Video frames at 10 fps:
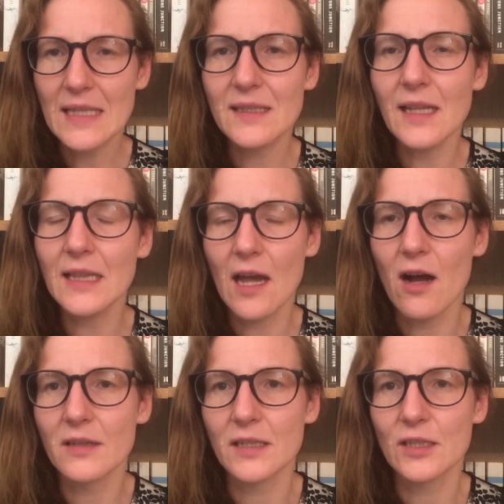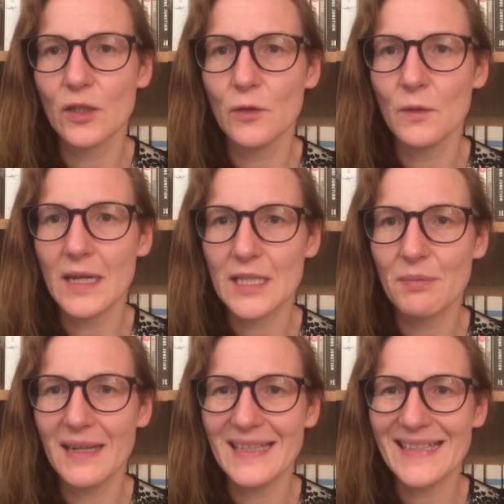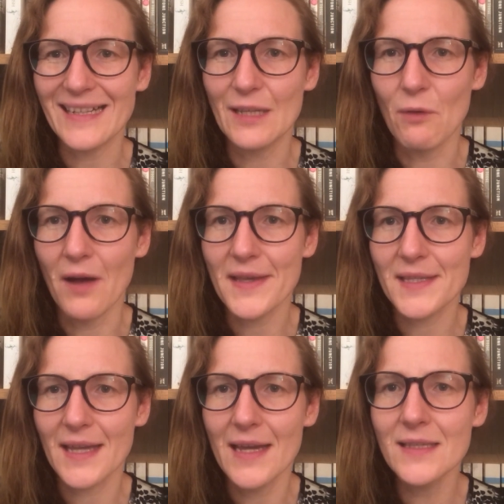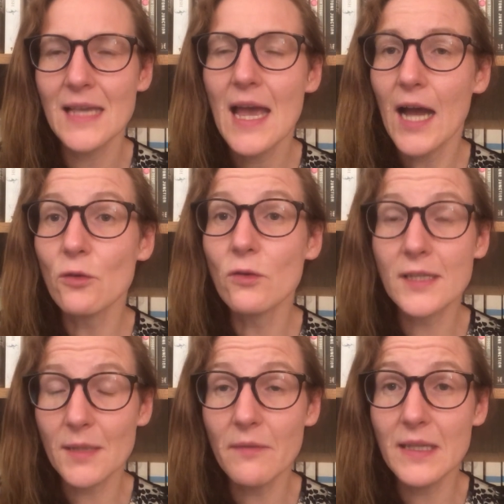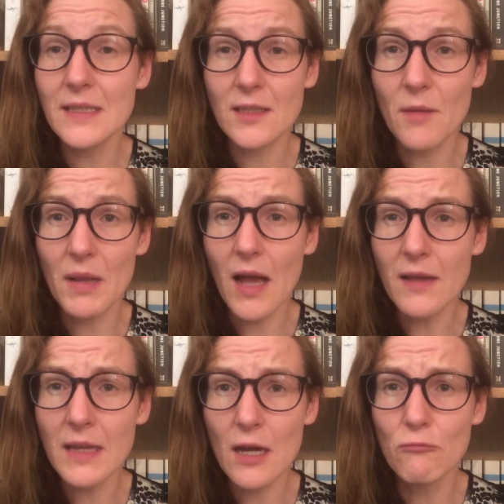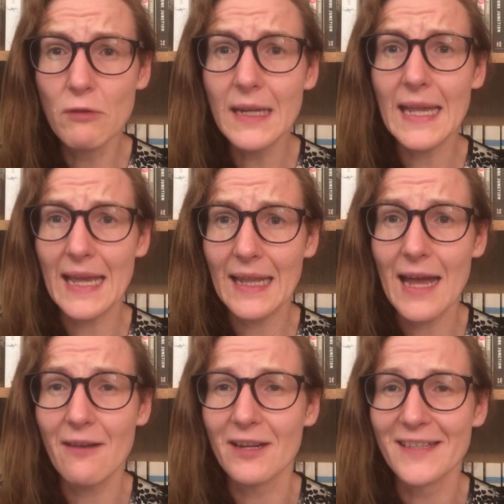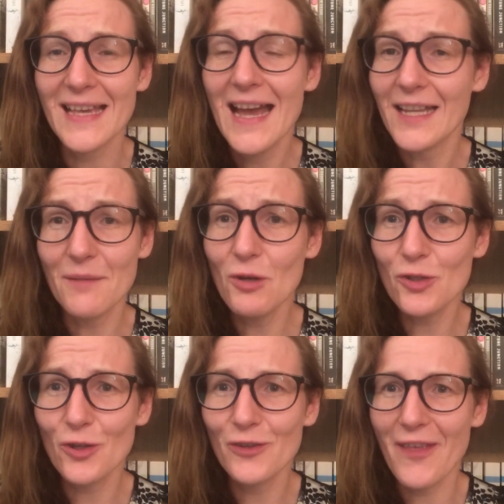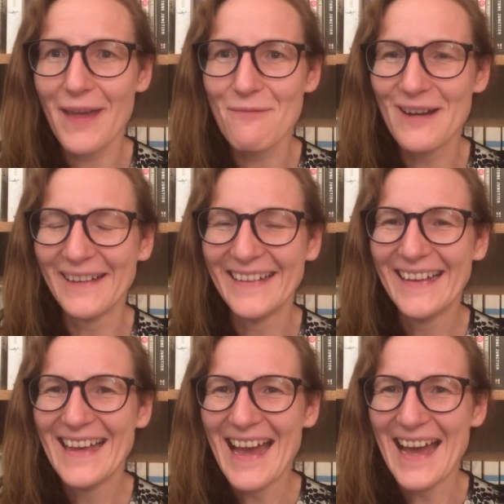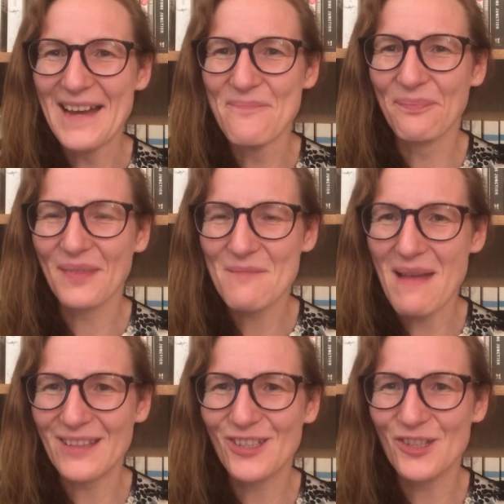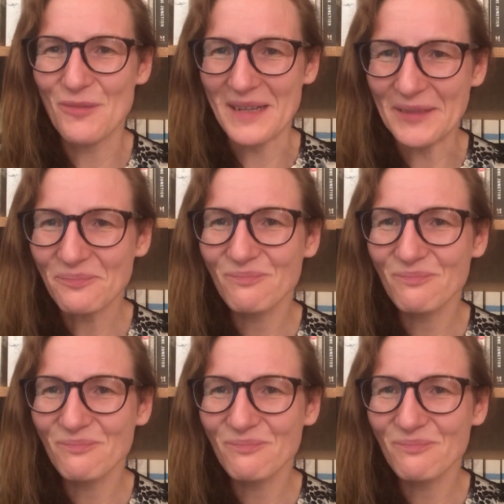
It's slightly harder to explain exactly why that's the case. And also some of these examples I think are really hilarious and I'm not sure that they were um, meant to be.